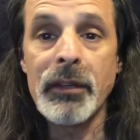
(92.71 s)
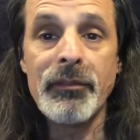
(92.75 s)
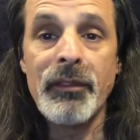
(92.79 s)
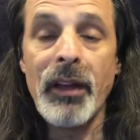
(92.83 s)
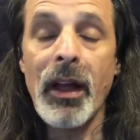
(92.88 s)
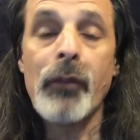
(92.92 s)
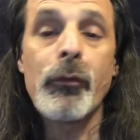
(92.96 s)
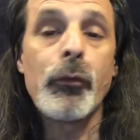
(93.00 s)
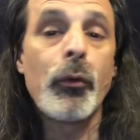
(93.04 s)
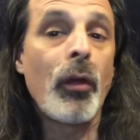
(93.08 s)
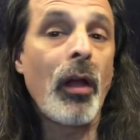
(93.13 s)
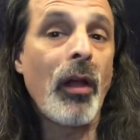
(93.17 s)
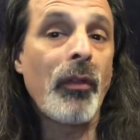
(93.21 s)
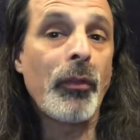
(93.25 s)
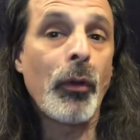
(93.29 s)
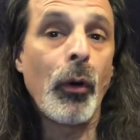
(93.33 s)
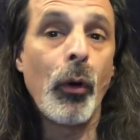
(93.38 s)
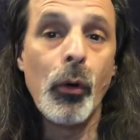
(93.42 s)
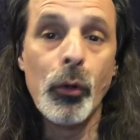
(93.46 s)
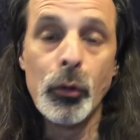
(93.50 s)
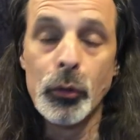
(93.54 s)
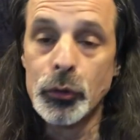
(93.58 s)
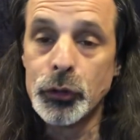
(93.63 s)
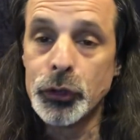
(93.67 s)
In fact, throughout the
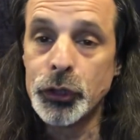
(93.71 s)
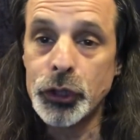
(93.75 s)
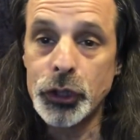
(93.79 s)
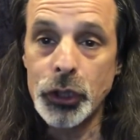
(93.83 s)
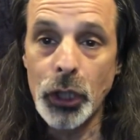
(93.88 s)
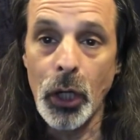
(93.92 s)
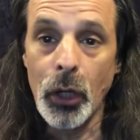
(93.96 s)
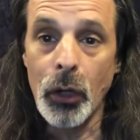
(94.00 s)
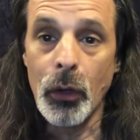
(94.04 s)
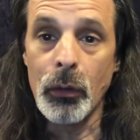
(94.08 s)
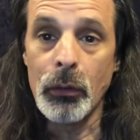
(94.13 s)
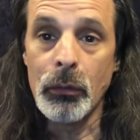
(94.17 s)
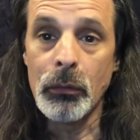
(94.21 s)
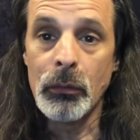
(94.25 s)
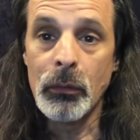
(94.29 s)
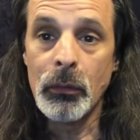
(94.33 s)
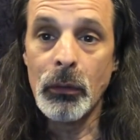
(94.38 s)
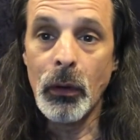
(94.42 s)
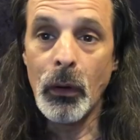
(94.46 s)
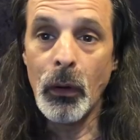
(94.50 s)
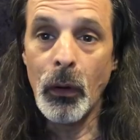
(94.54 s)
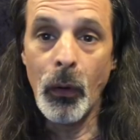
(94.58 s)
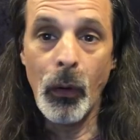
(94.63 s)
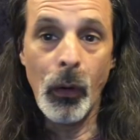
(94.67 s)
whole show,
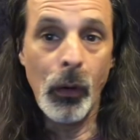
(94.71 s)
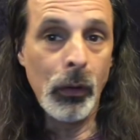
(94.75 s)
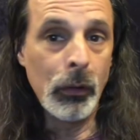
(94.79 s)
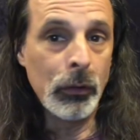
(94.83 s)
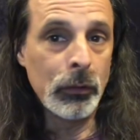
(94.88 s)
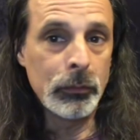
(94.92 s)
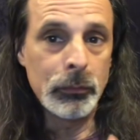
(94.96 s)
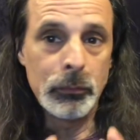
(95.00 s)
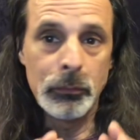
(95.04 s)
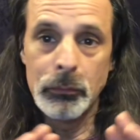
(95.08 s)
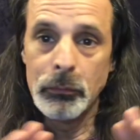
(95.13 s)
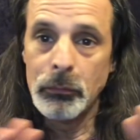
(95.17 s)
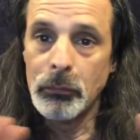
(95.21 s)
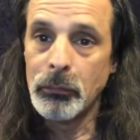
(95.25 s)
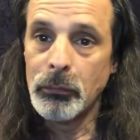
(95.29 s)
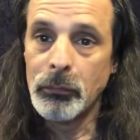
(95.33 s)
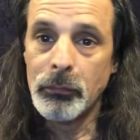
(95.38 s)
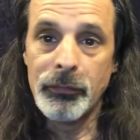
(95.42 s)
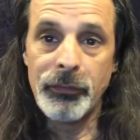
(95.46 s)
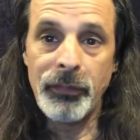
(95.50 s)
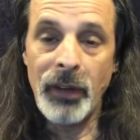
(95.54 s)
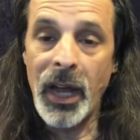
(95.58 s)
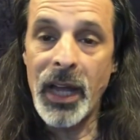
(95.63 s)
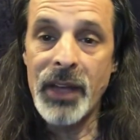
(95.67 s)
all
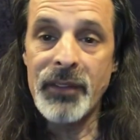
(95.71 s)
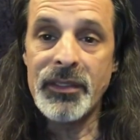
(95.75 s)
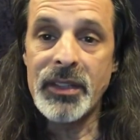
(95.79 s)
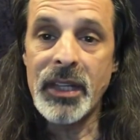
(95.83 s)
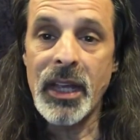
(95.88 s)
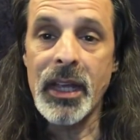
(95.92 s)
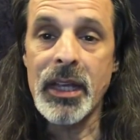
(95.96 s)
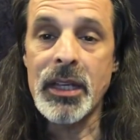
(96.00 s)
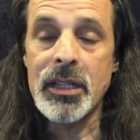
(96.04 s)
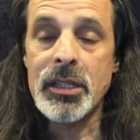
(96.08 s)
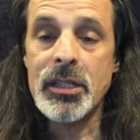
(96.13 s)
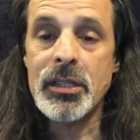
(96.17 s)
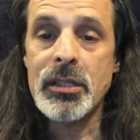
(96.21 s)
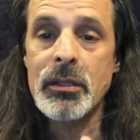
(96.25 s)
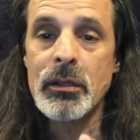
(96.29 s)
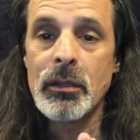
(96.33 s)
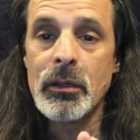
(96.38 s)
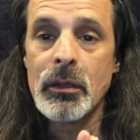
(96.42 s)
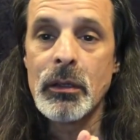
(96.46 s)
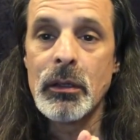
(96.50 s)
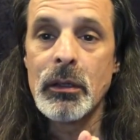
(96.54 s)
5 days,